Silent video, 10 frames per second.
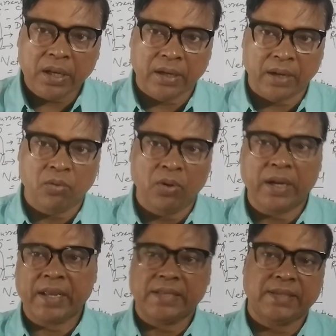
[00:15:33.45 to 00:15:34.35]

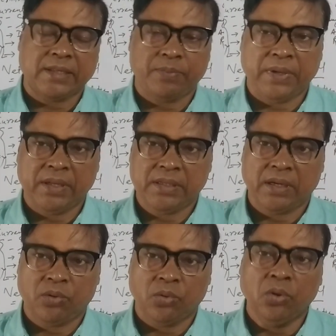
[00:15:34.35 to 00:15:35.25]
regular cash expenditure
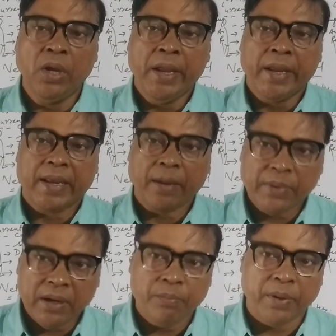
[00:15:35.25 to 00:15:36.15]
to
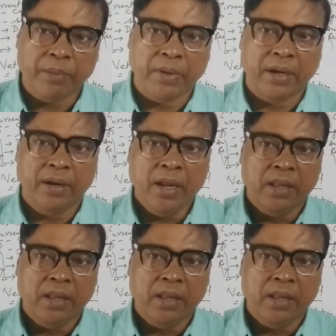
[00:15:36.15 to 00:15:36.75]
capital payment,